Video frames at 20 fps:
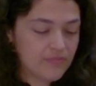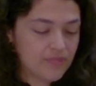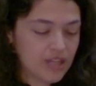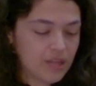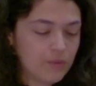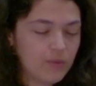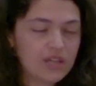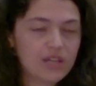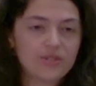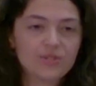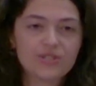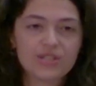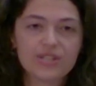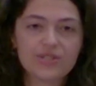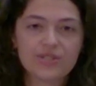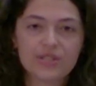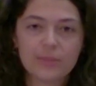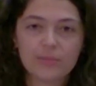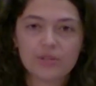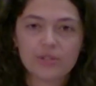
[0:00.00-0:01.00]
What else is
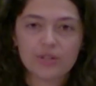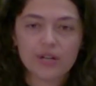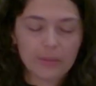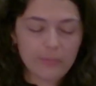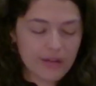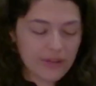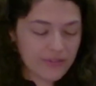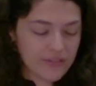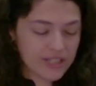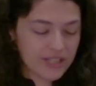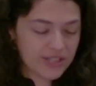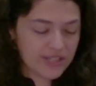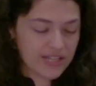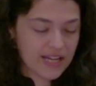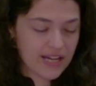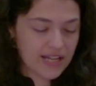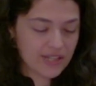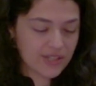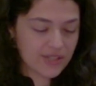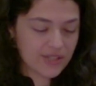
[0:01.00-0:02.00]
similar about these
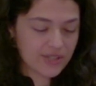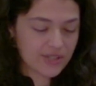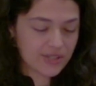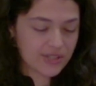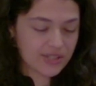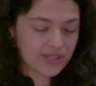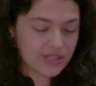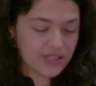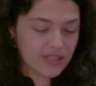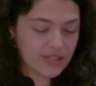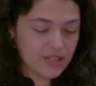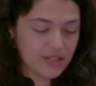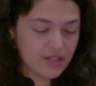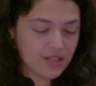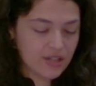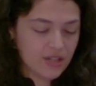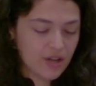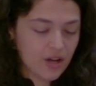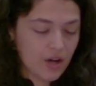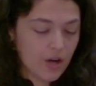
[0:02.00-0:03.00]
texts?
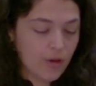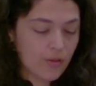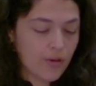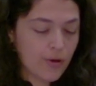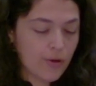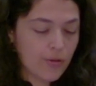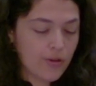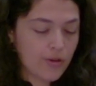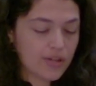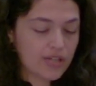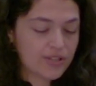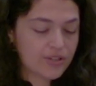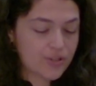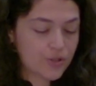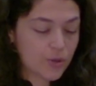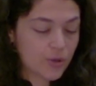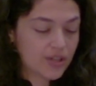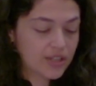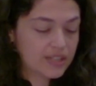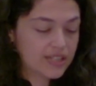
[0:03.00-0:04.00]
Although they're
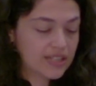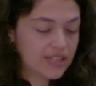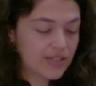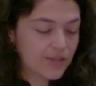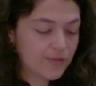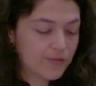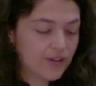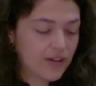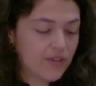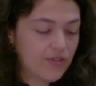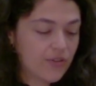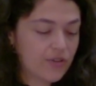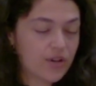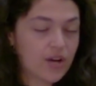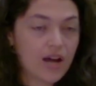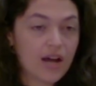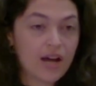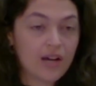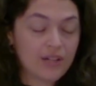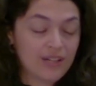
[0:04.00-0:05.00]
historically different, their
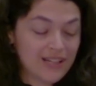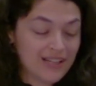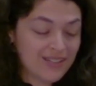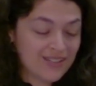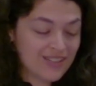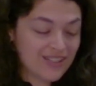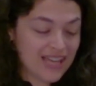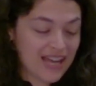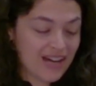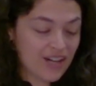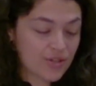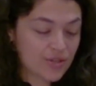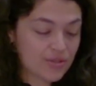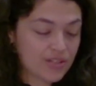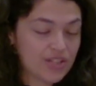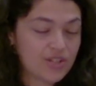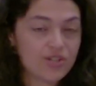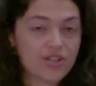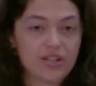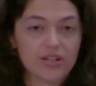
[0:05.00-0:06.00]
audience
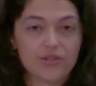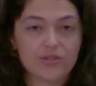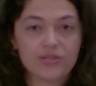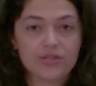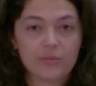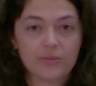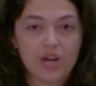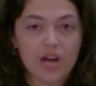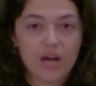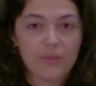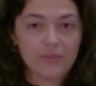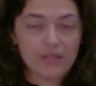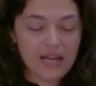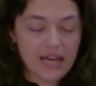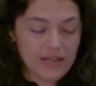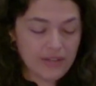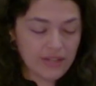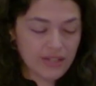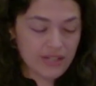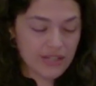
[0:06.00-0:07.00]
actually shares some
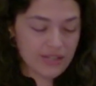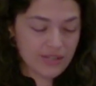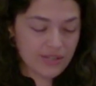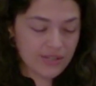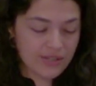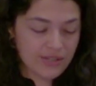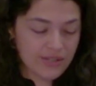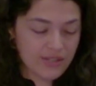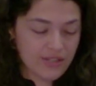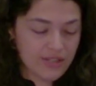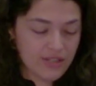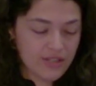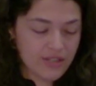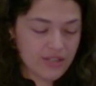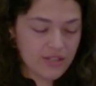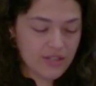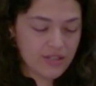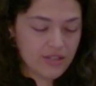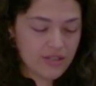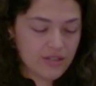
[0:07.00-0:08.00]
commonalities.
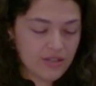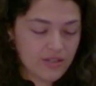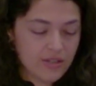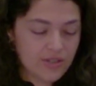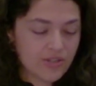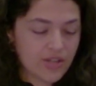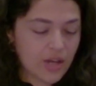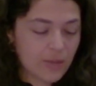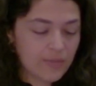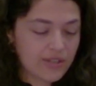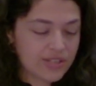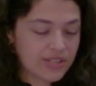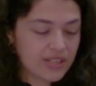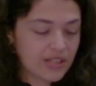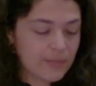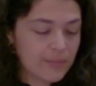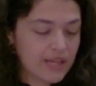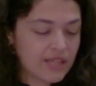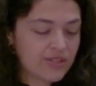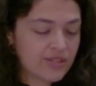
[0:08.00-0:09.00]
The psalmist
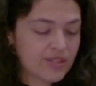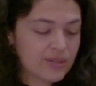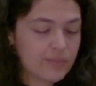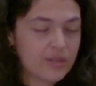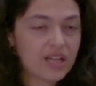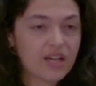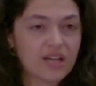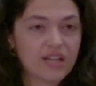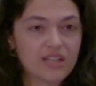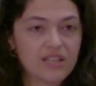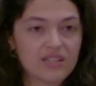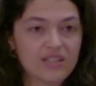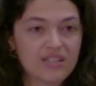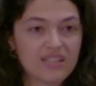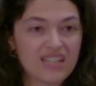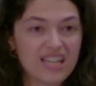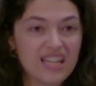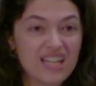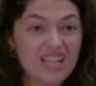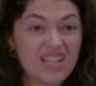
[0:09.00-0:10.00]
laments
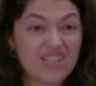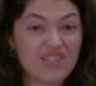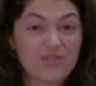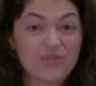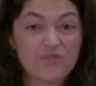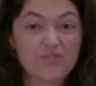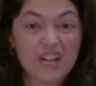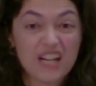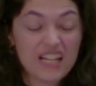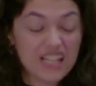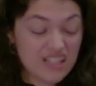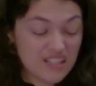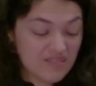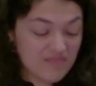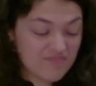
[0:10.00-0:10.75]
because he's afraid,